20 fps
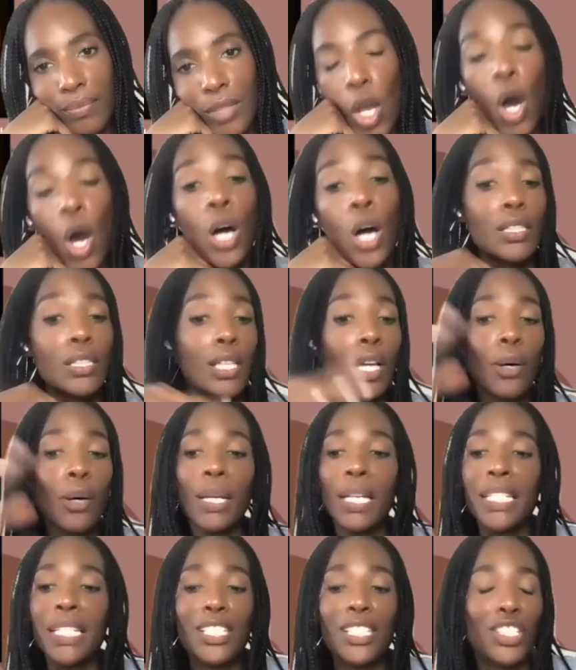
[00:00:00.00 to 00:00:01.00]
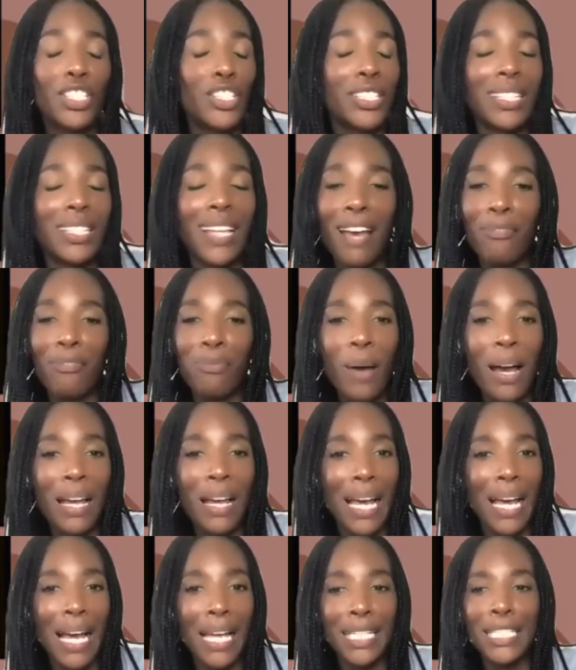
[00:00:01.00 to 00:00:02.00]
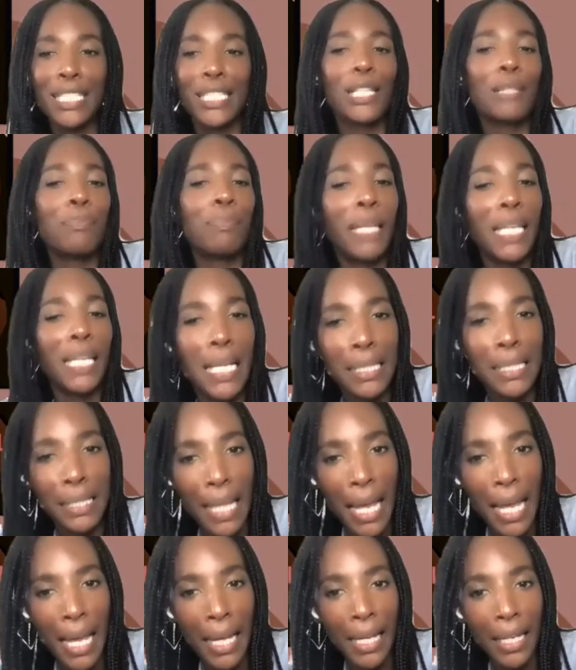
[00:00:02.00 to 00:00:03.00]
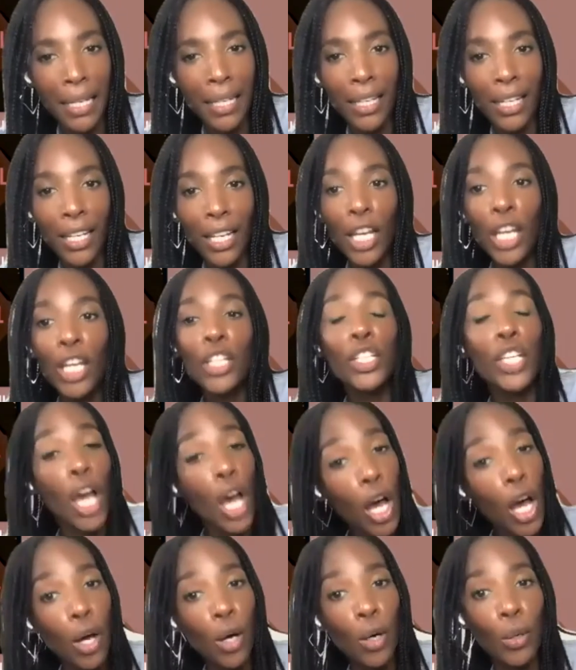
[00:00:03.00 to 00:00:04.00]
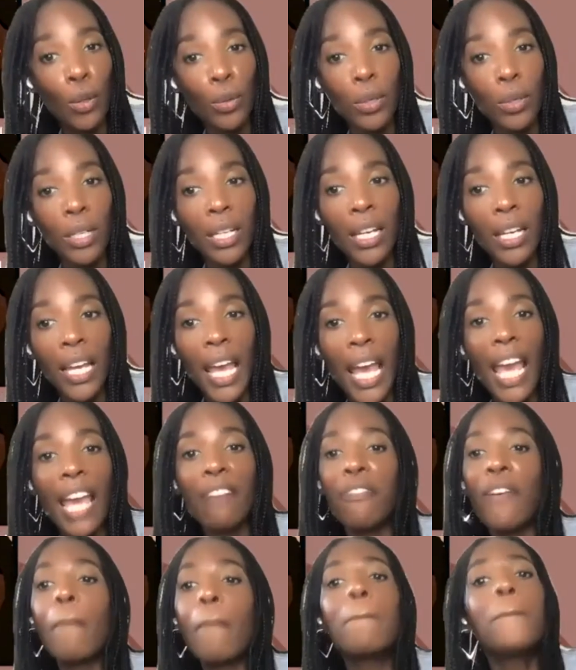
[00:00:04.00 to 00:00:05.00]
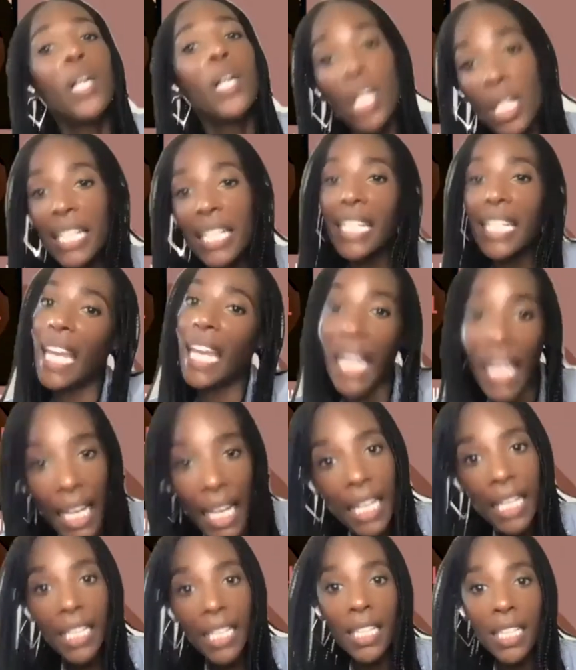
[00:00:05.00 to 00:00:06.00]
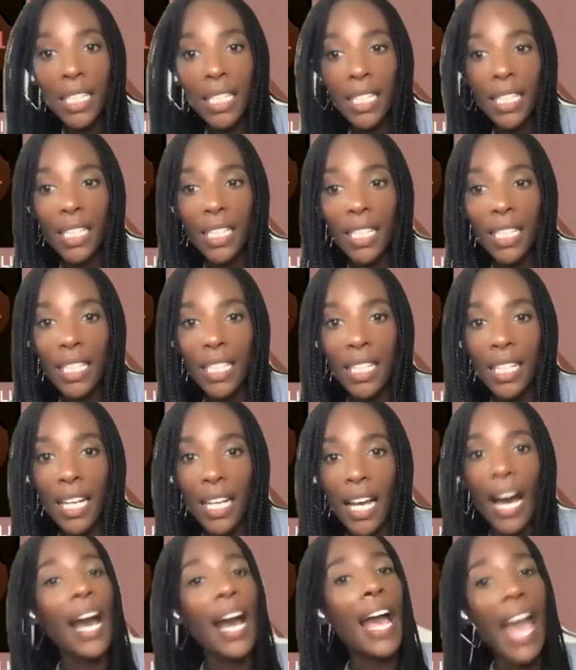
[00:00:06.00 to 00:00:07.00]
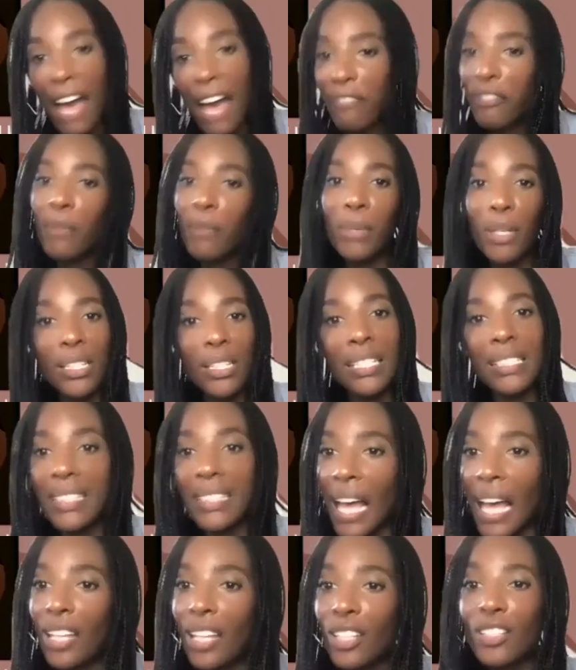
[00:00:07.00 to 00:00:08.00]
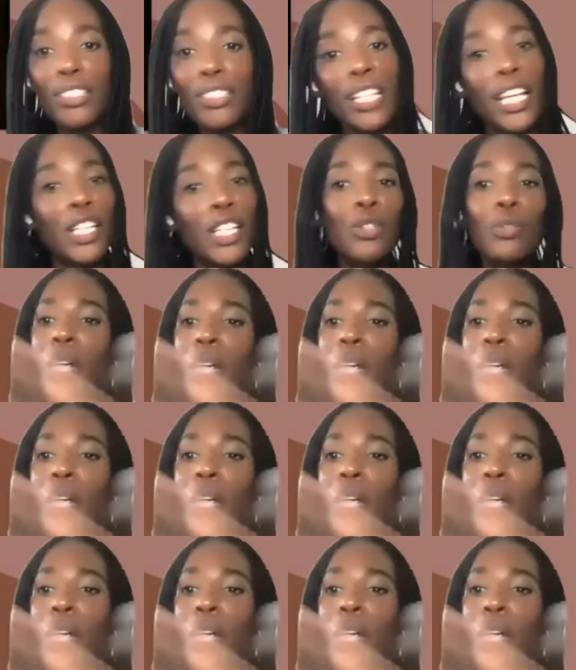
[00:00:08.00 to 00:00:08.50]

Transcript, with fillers: Also, it. and this is just an FYI, it's a PSA. Mm-hmm. Yo, if I'm pulling in a half a million dollars and you